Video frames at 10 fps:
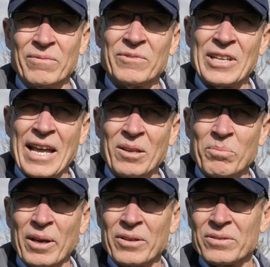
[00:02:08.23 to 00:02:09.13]
standing
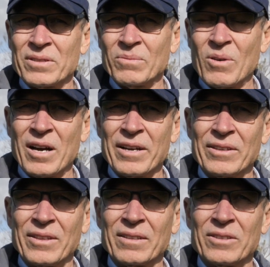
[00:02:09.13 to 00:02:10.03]
posts and wire and
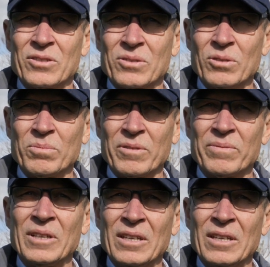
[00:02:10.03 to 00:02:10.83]
you think, oh, this is good, we've